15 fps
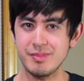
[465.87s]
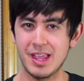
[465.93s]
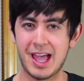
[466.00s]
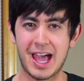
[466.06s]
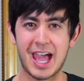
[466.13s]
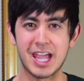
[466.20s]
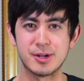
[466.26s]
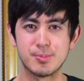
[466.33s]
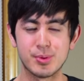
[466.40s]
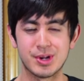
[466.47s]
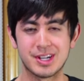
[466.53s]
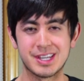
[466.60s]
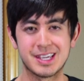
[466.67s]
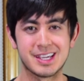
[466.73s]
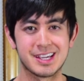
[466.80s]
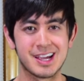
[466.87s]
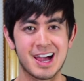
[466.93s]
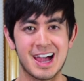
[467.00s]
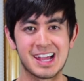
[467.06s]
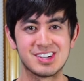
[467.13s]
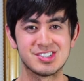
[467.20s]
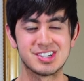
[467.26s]
hide printing,
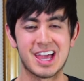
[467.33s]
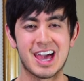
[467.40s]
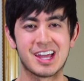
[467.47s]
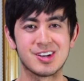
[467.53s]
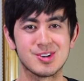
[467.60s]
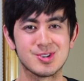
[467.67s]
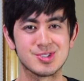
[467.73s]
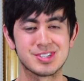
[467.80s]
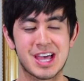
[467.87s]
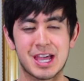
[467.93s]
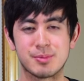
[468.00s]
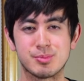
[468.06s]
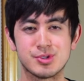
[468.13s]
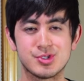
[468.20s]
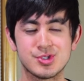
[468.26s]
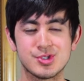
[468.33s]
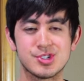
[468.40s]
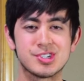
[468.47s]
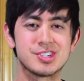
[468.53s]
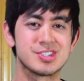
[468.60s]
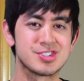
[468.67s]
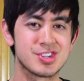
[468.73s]
hide shadows, hide
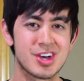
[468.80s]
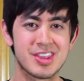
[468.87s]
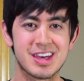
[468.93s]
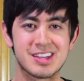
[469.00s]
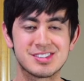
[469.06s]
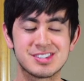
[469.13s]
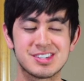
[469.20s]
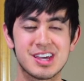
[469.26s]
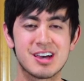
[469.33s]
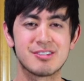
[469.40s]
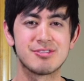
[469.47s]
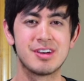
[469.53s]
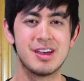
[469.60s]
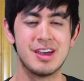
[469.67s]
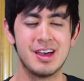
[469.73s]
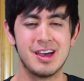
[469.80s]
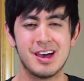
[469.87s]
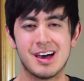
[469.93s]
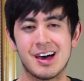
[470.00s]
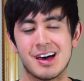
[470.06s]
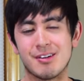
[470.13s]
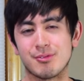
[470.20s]
protrusions, all that stuff.
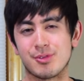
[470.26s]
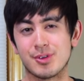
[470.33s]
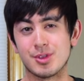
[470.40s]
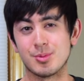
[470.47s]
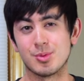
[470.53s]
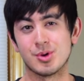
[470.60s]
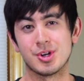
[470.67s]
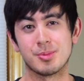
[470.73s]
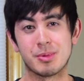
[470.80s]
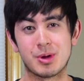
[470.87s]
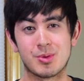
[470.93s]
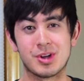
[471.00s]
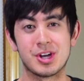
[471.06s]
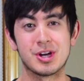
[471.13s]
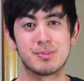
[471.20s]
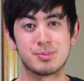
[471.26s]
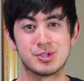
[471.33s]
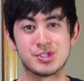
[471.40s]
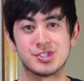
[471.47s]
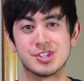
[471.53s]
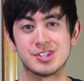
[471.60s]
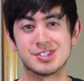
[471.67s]
Um, furthermore, you might want to up your
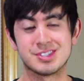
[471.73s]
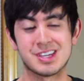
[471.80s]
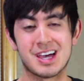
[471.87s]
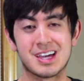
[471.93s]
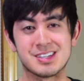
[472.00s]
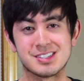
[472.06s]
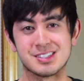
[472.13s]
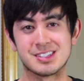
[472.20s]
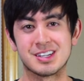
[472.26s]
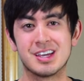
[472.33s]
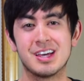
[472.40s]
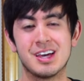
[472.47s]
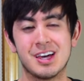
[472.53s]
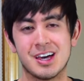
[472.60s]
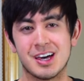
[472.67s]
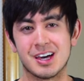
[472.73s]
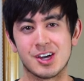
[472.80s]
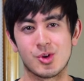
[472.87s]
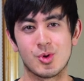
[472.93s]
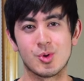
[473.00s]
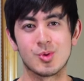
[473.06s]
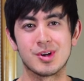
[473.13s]
shirt size and uh,
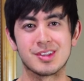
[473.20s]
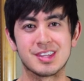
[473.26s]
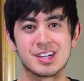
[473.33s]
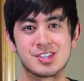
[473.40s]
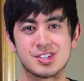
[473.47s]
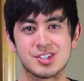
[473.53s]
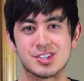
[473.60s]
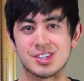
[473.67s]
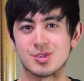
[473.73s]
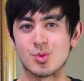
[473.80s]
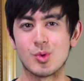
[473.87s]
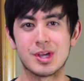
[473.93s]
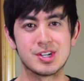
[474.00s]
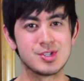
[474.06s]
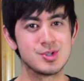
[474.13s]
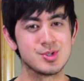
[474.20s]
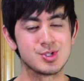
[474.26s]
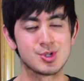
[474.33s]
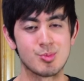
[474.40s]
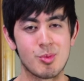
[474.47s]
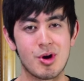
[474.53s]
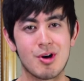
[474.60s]
quit wearing that shirt that's way too
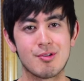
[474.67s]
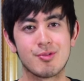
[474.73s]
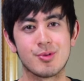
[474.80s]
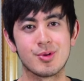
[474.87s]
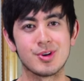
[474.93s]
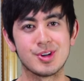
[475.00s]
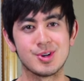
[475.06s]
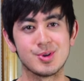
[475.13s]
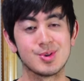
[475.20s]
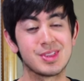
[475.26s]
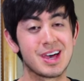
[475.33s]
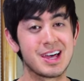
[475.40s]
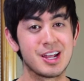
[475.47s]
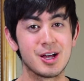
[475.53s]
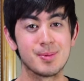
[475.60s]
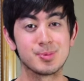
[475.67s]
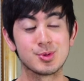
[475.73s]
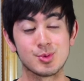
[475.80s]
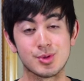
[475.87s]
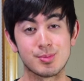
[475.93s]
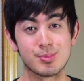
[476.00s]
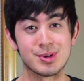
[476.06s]
small for you. That helps
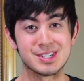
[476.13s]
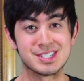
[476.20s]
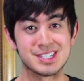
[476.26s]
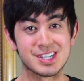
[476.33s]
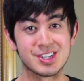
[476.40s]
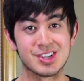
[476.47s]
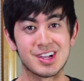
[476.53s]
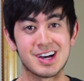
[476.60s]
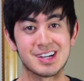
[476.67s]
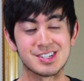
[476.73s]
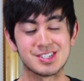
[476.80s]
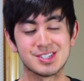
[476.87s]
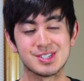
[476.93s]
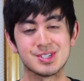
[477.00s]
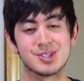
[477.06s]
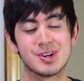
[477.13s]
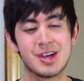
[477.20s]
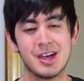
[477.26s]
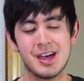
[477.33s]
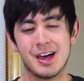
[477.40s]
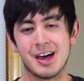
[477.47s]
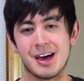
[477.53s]
with printing a lot too.
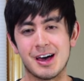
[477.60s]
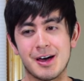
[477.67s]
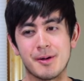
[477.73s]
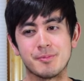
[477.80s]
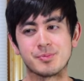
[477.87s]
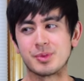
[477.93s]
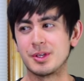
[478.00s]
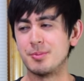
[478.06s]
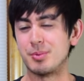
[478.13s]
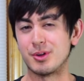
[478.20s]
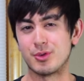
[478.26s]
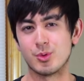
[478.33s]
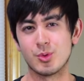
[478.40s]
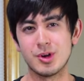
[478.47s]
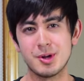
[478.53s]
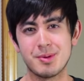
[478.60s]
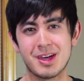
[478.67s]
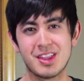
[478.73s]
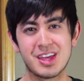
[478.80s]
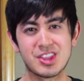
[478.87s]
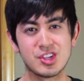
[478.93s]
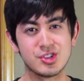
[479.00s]
Um, but if you're worried
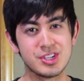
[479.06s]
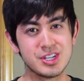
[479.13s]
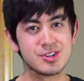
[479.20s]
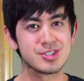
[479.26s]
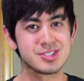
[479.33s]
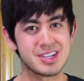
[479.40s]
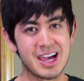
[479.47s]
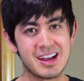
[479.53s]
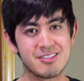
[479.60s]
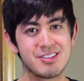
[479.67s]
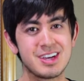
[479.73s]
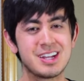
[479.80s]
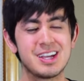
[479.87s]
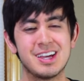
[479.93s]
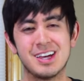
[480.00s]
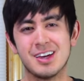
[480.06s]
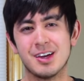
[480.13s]
about like the legal side of it,